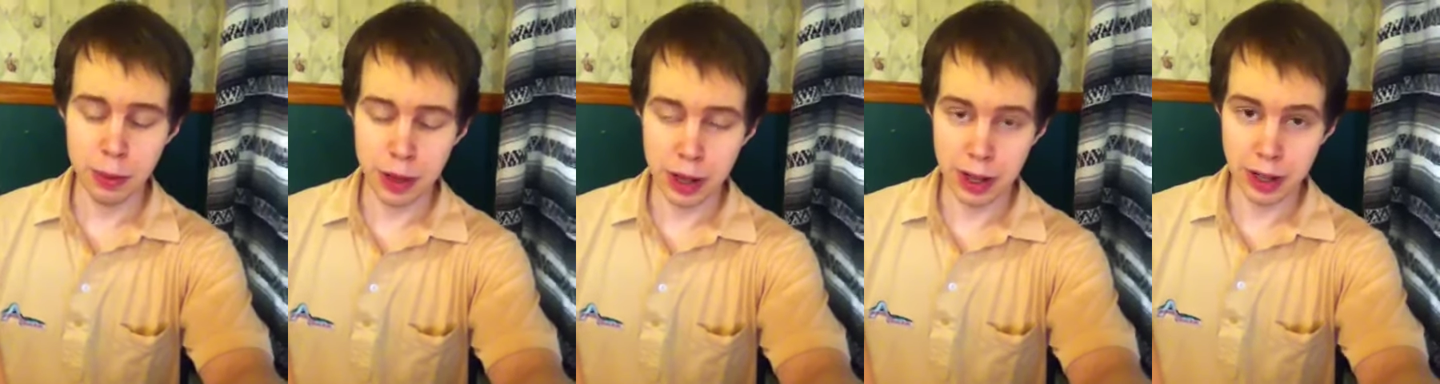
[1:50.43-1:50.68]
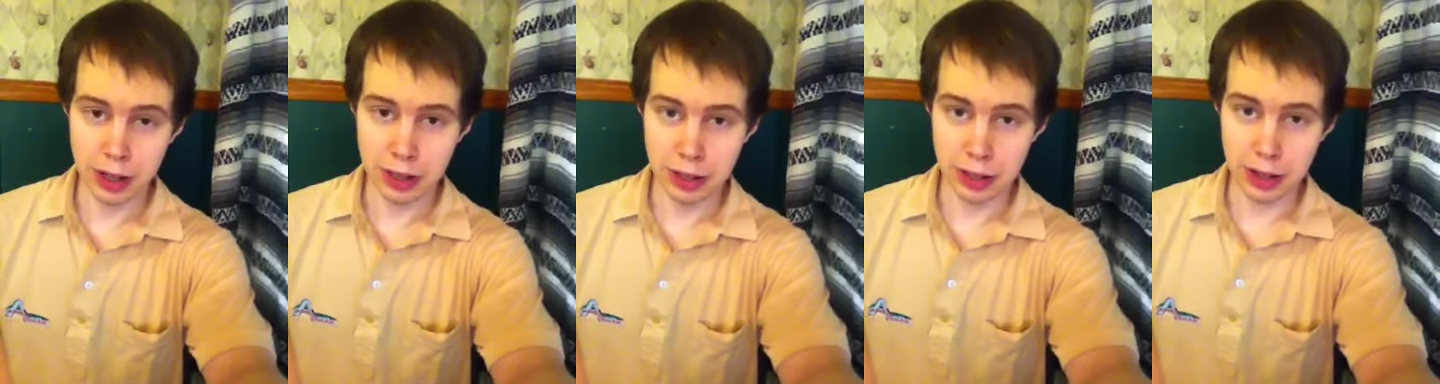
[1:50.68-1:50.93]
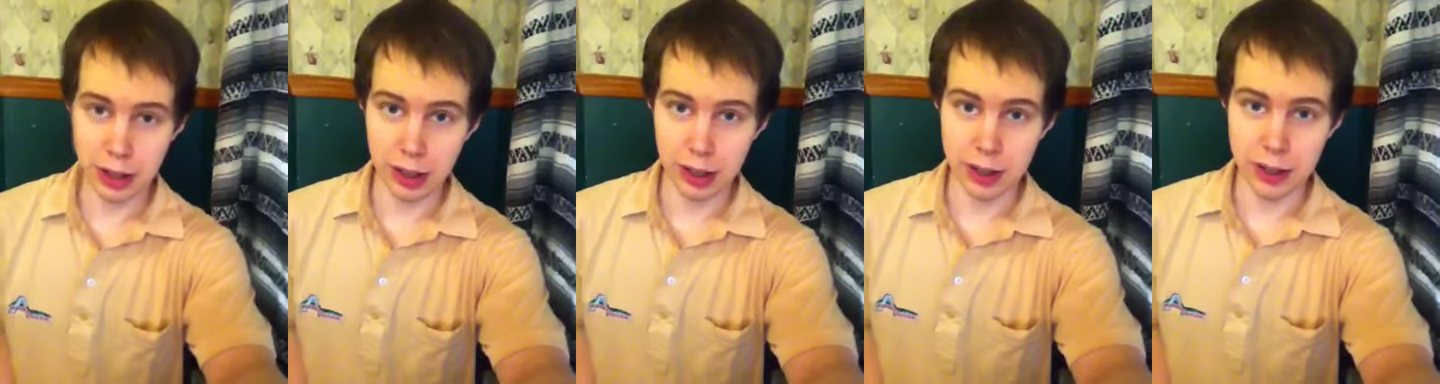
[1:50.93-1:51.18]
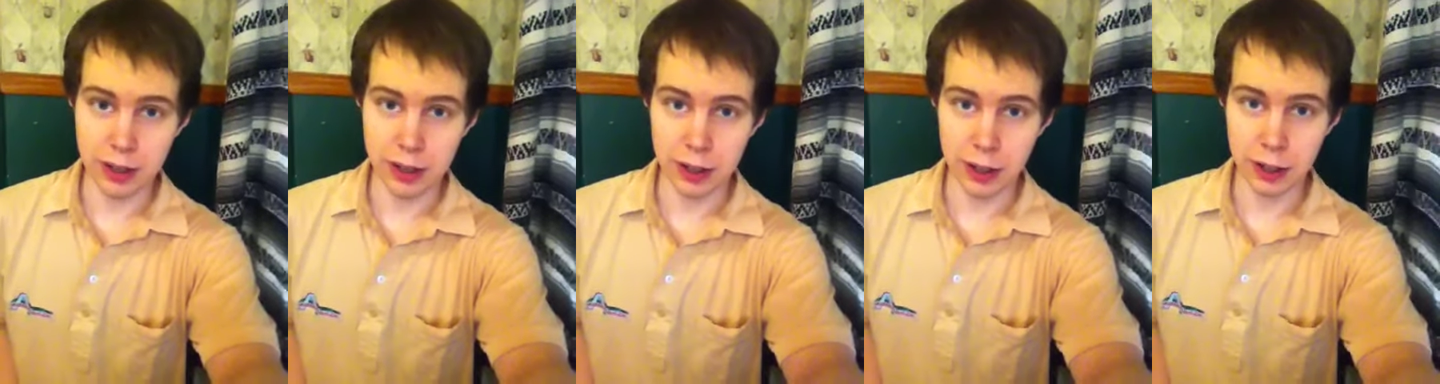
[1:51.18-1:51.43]
wait until they
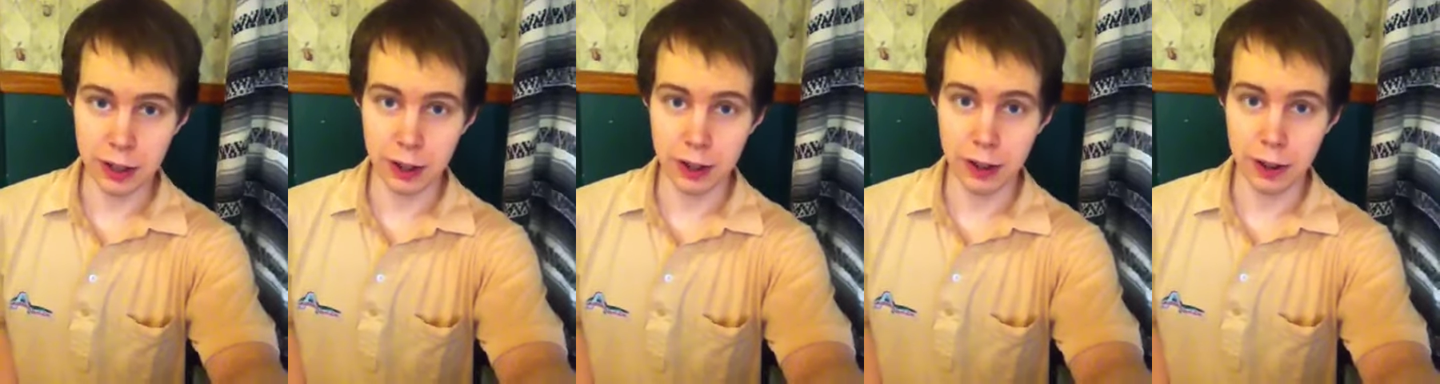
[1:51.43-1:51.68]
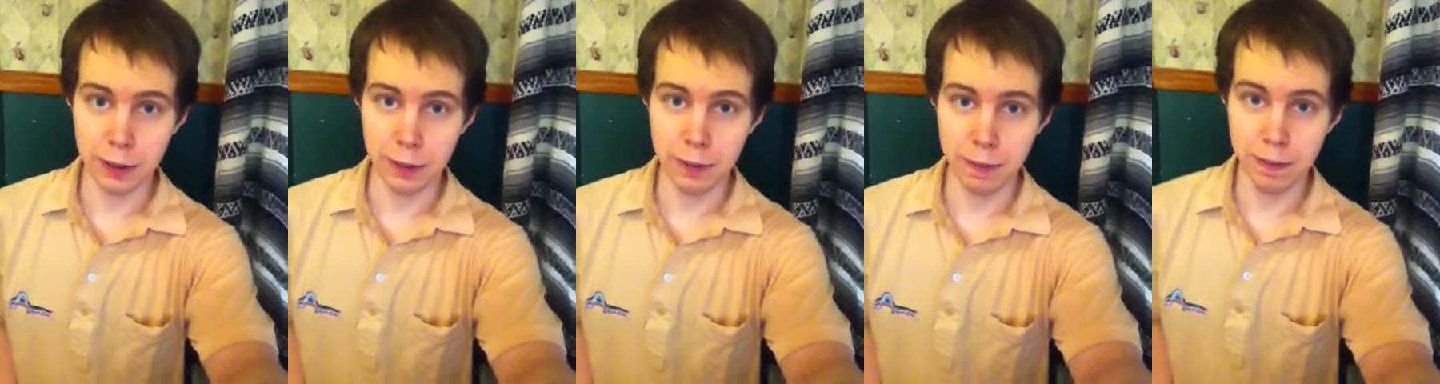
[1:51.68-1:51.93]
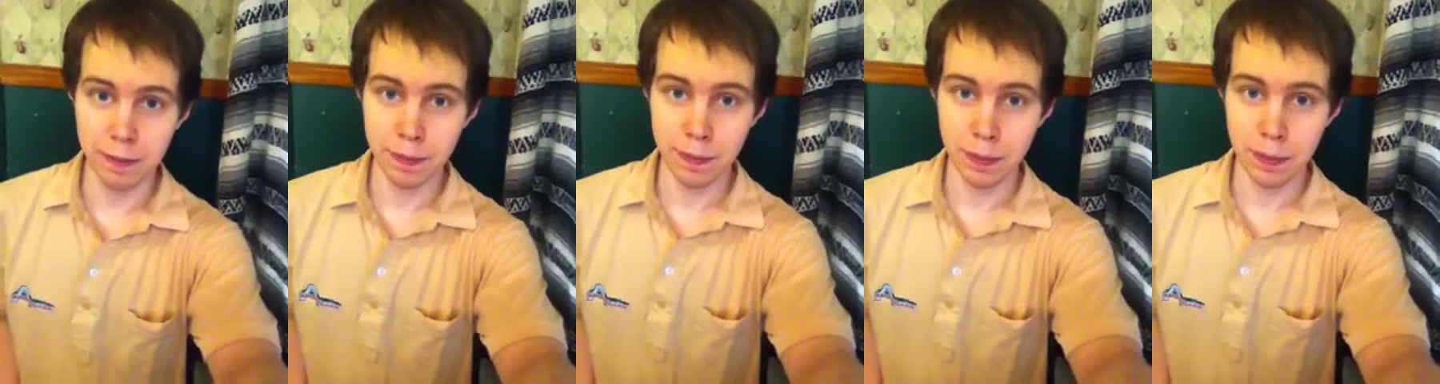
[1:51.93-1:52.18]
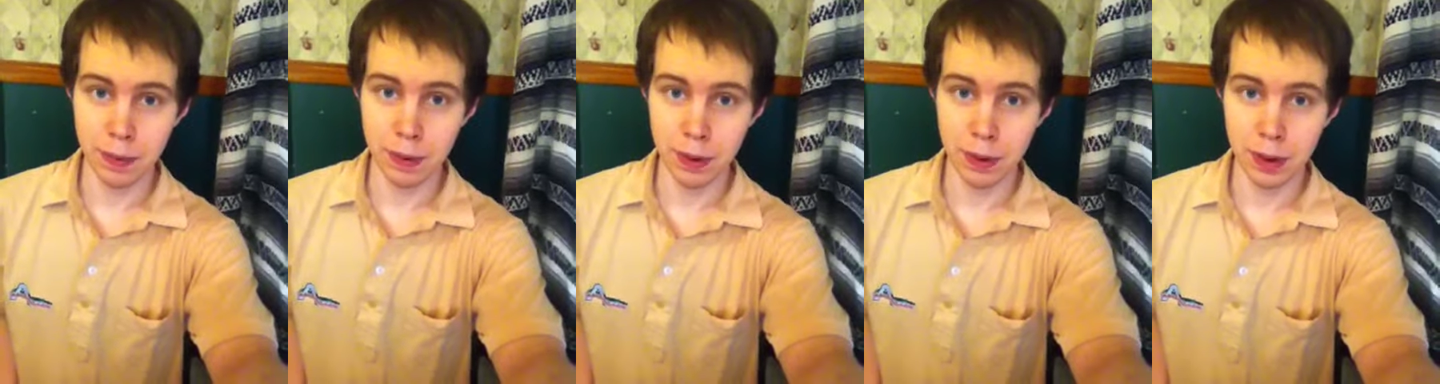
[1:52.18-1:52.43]
get sick
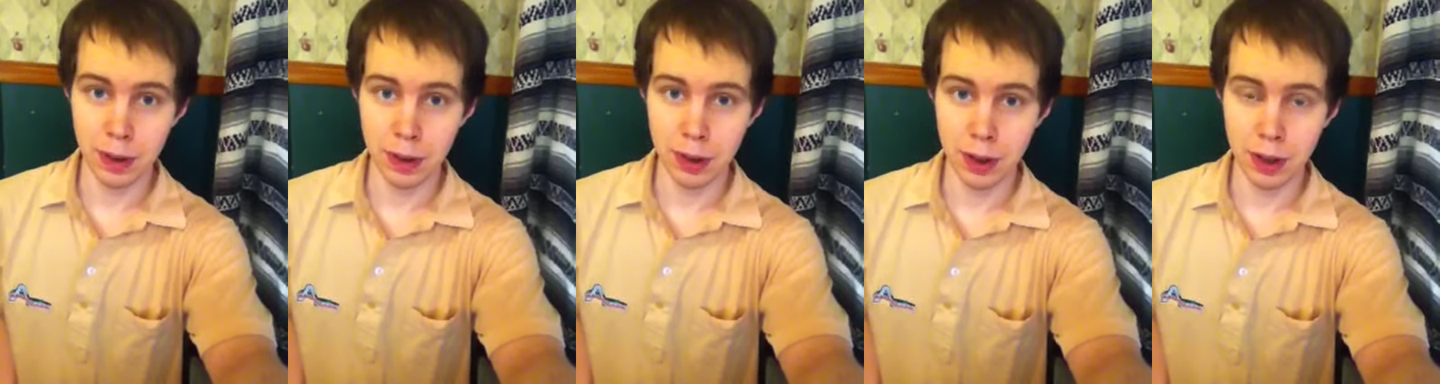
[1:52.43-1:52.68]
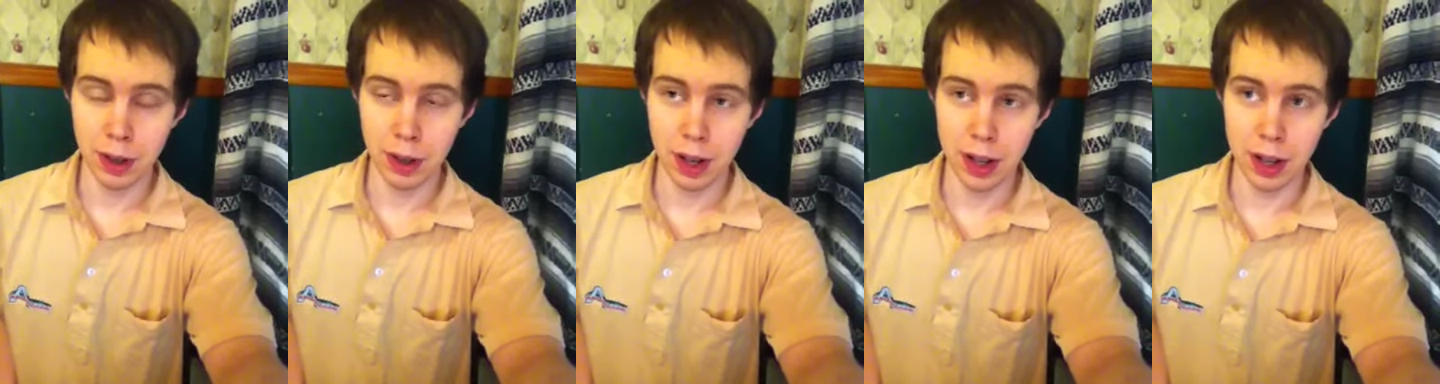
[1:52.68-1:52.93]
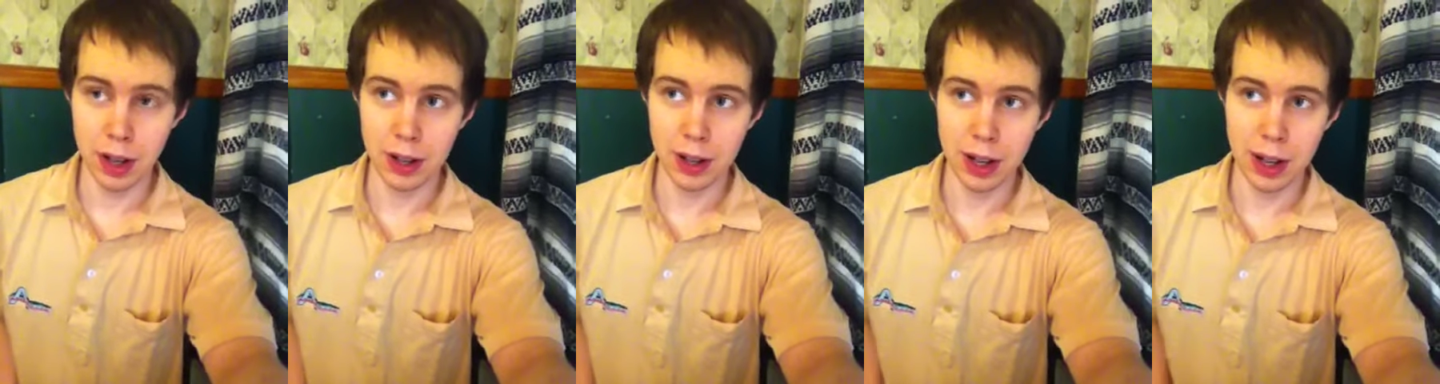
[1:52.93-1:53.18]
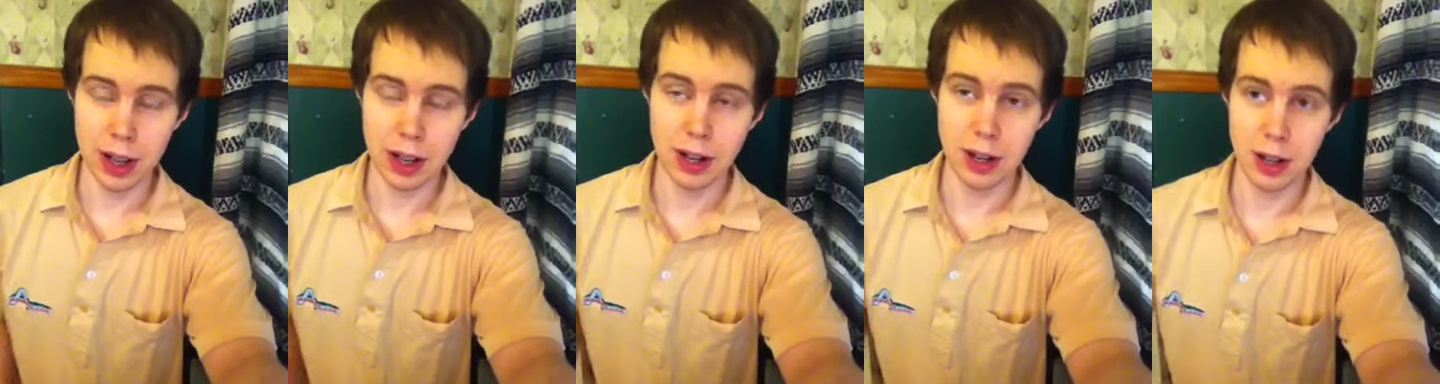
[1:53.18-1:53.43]
and
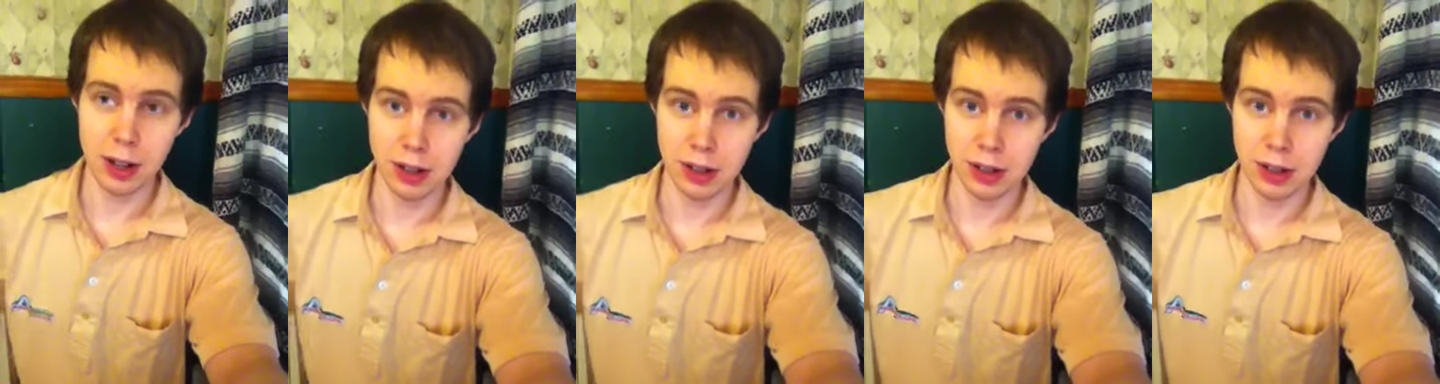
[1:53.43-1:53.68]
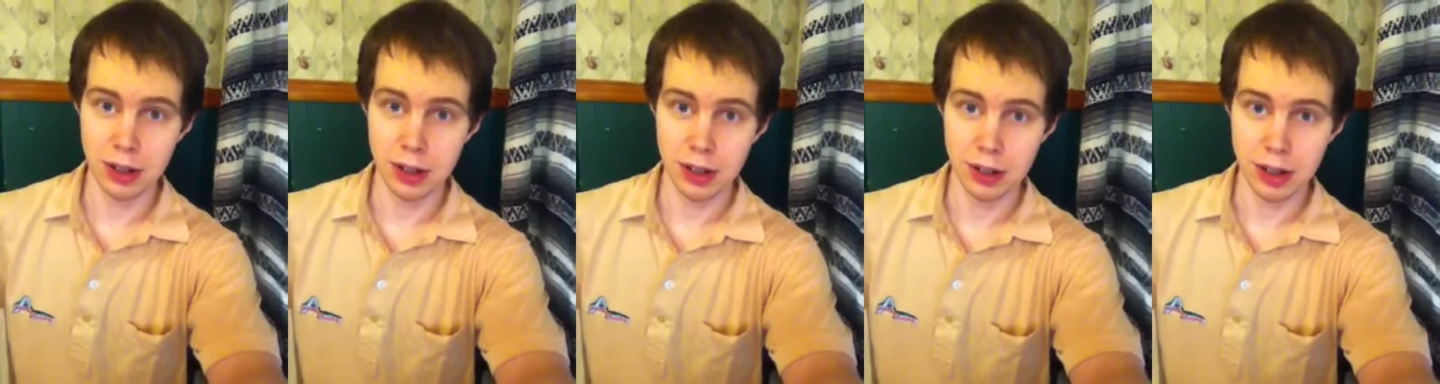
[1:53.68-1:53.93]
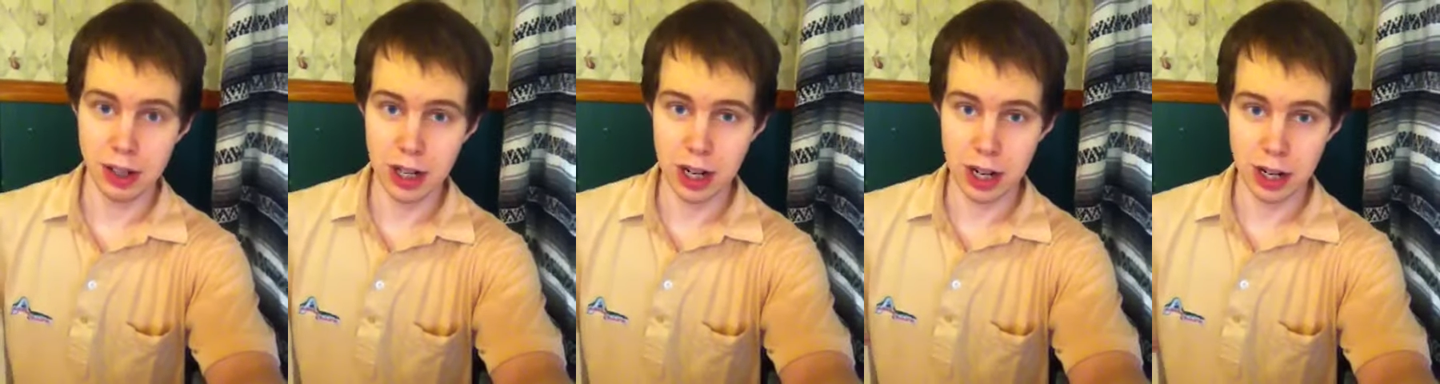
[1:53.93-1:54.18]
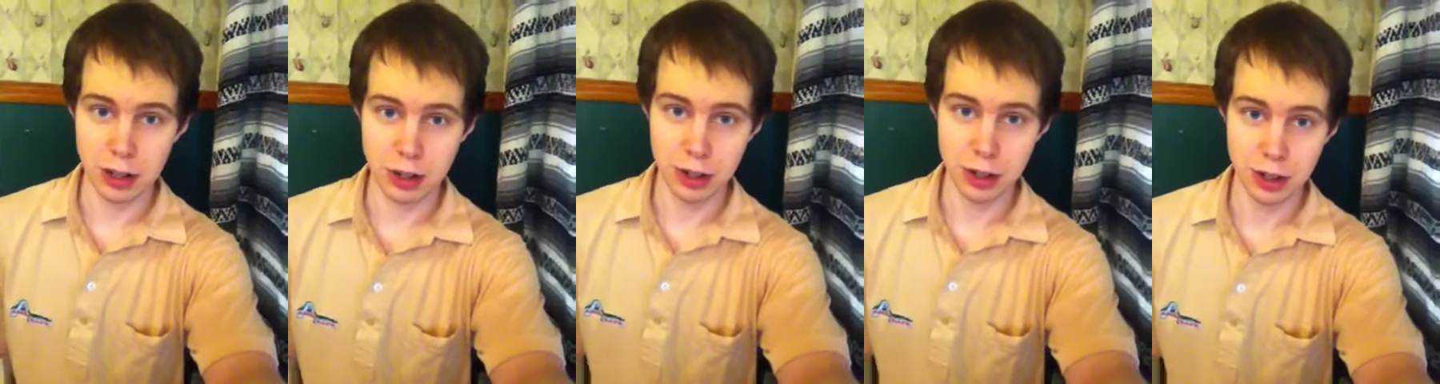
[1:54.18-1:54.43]
then
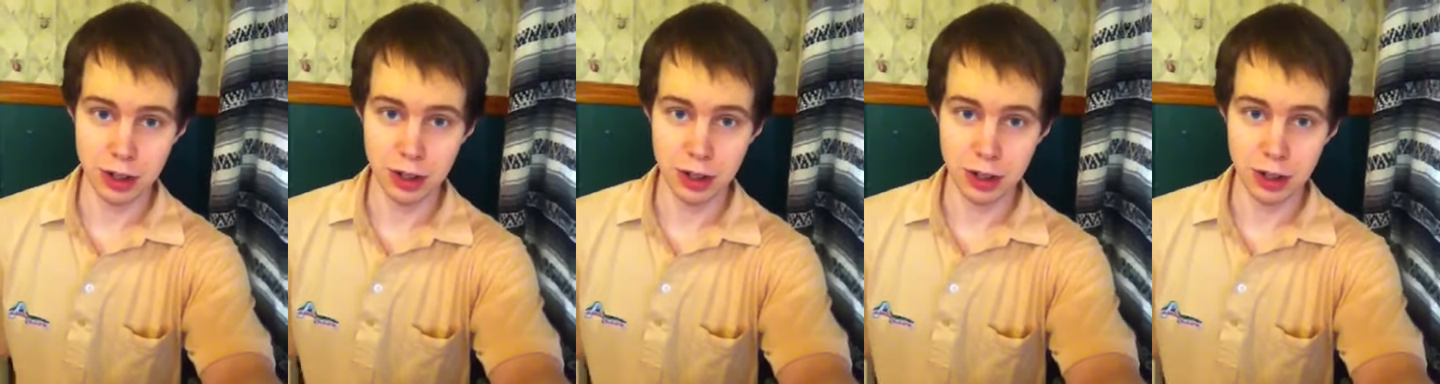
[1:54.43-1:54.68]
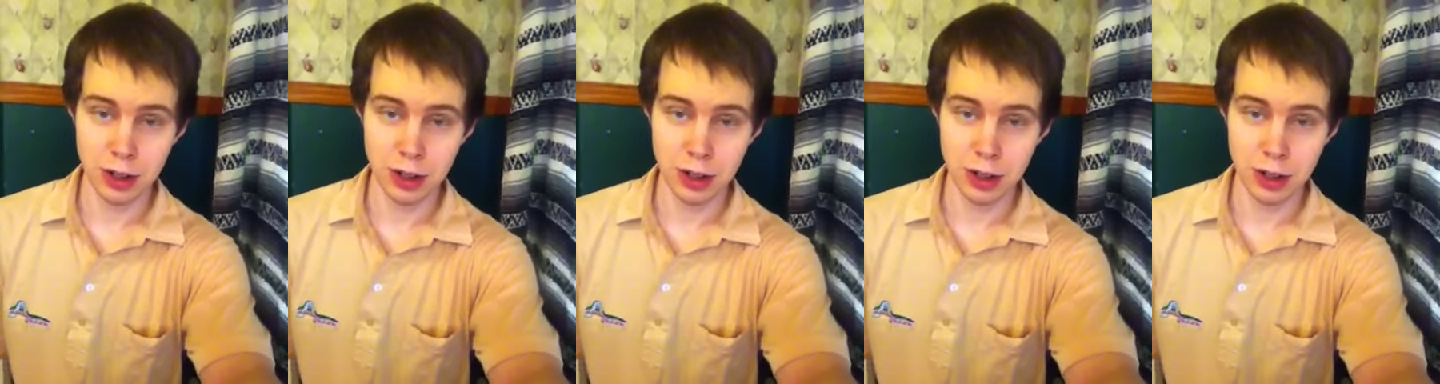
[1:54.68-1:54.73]
change.